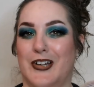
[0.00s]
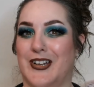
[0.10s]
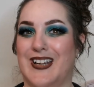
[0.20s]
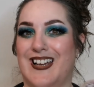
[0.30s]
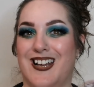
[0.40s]

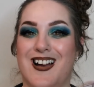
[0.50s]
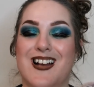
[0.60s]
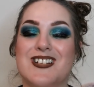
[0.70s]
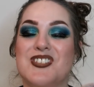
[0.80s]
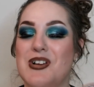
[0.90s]
Okay
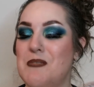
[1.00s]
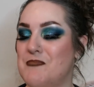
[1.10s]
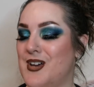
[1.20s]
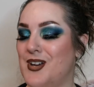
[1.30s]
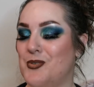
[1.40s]
guys, so
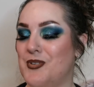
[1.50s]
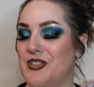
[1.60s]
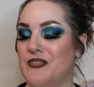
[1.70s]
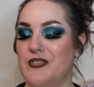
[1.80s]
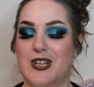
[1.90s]
I'm back
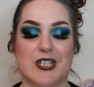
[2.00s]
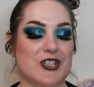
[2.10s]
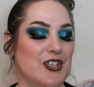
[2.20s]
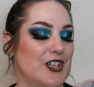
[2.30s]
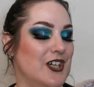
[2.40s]
with the
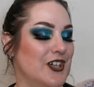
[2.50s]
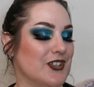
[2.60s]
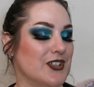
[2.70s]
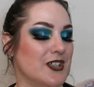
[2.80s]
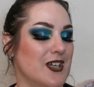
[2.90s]
finished
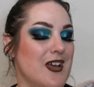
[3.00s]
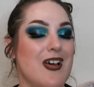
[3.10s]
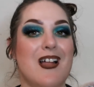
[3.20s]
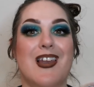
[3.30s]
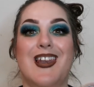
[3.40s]
look.
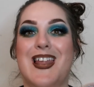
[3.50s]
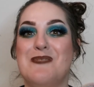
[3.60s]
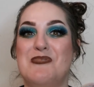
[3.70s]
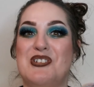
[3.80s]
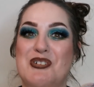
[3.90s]

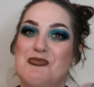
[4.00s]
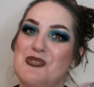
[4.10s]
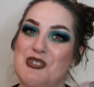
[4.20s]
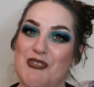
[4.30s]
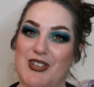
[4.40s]
Let me know
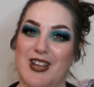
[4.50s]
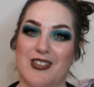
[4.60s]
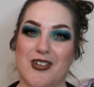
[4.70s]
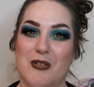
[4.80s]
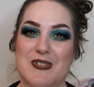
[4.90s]
what you think
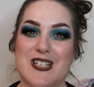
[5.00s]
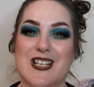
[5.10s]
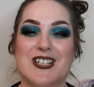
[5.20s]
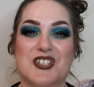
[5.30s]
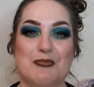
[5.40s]
in the comment
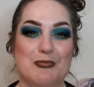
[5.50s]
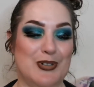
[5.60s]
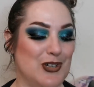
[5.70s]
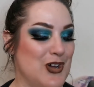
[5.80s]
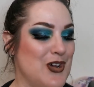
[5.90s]
section
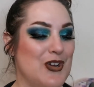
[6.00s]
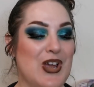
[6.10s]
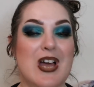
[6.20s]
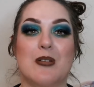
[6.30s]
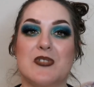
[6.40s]
below.
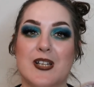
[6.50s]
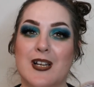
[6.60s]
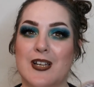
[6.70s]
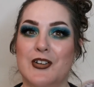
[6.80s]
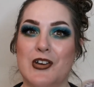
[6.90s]
I'm just
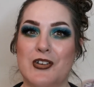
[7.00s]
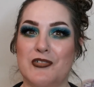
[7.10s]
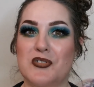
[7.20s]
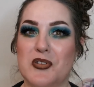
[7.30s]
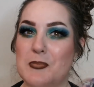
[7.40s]
gonna let you know
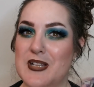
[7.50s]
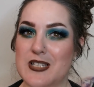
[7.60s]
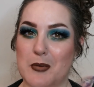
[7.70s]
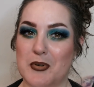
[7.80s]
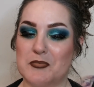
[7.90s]
a few of the
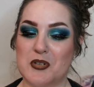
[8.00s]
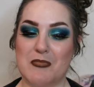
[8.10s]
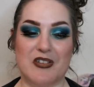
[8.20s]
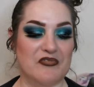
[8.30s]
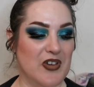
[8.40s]
bits that I popped on
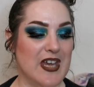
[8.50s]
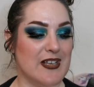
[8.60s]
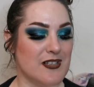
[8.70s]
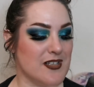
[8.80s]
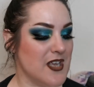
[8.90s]
my
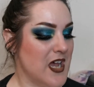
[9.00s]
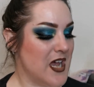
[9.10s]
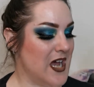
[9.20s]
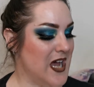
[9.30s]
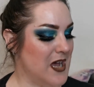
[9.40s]
face.
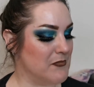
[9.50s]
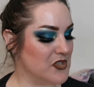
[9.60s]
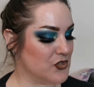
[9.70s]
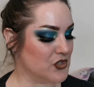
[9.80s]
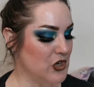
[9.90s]
Um,
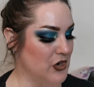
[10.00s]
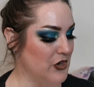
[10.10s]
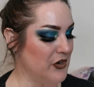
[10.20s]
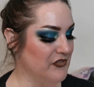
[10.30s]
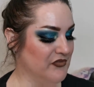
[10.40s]

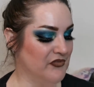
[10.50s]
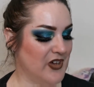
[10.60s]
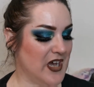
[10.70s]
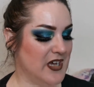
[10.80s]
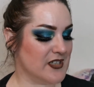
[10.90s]
so
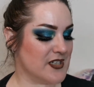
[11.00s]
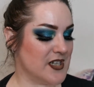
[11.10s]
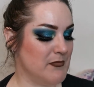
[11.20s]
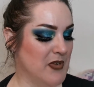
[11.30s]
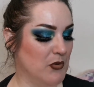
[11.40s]
first,
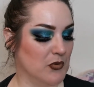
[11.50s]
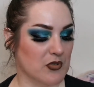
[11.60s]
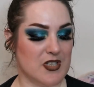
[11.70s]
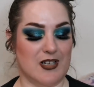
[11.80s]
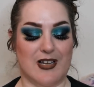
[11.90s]
in my
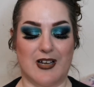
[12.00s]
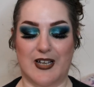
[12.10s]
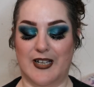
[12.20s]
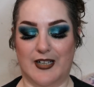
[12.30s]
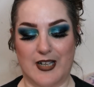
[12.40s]

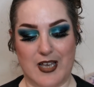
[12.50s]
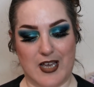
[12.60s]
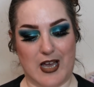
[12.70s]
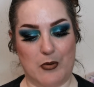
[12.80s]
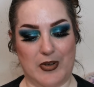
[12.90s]
waterline,
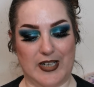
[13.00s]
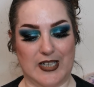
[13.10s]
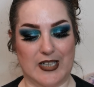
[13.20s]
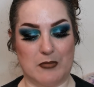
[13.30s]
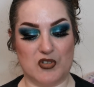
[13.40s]
I went
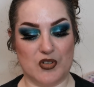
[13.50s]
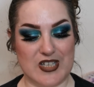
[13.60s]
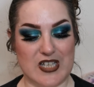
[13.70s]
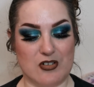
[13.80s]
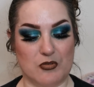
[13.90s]
in, I'm sure
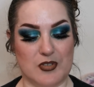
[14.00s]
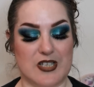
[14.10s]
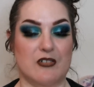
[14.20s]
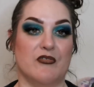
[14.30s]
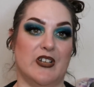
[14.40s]
this is called
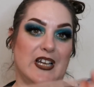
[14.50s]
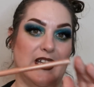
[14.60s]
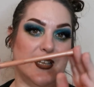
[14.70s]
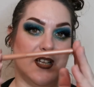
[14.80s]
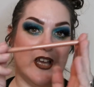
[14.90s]
Silver
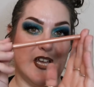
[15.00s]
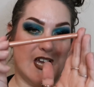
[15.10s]
Lake,